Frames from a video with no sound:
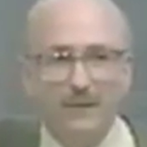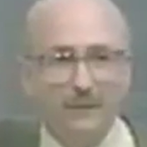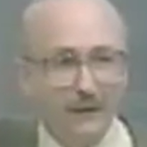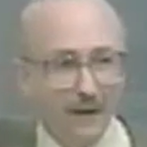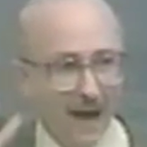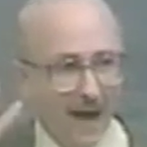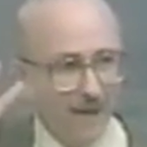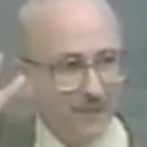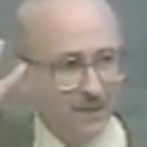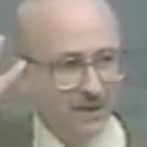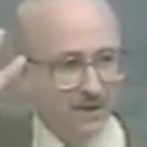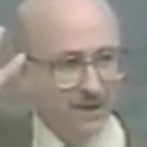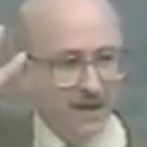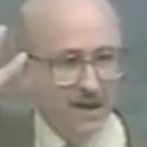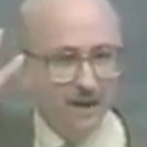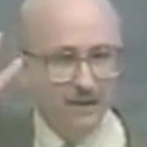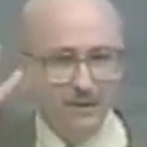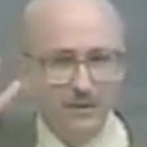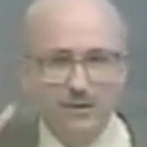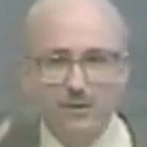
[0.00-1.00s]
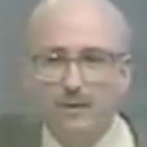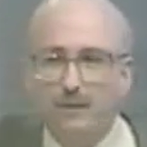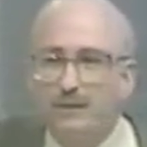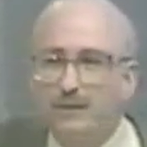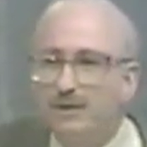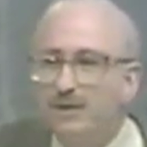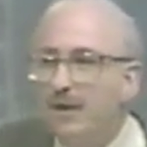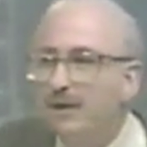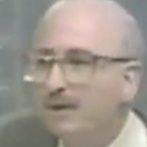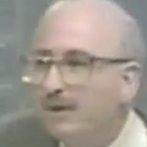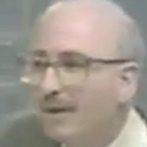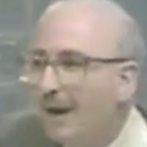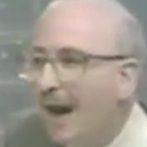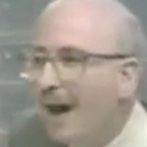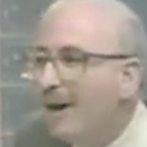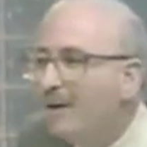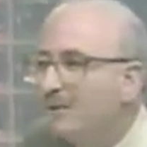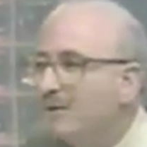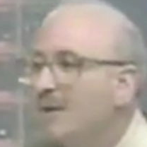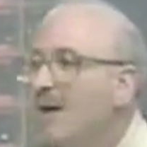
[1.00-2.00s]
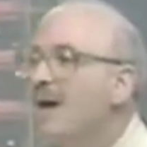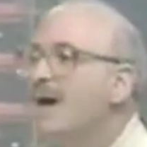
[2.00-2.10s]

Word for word: If it happens to hit the surface under your house,